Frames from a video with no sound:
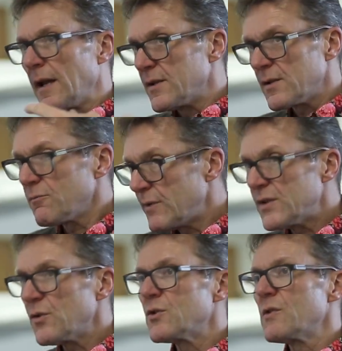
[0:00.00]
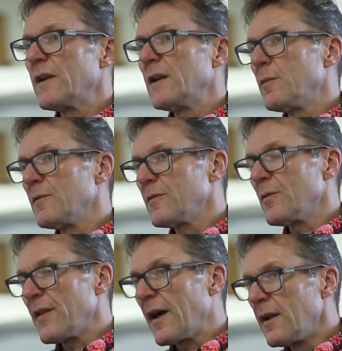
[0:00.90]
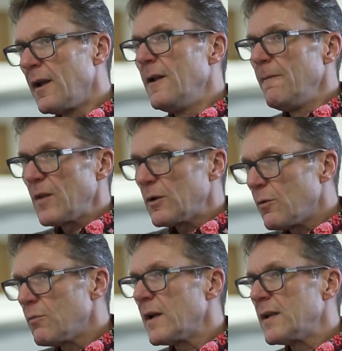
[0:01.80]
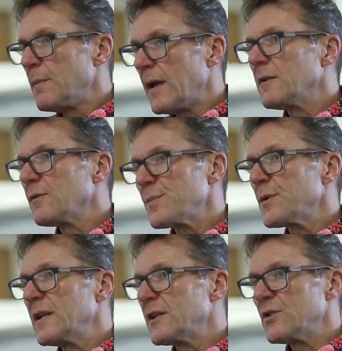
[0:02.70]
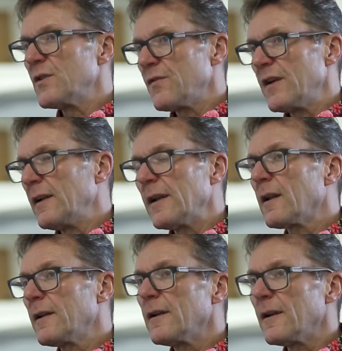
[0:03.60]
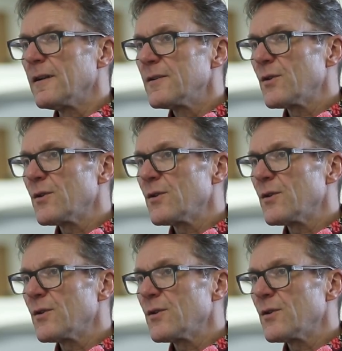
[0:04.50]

There is research available for that that already make those predictions fairly clearly.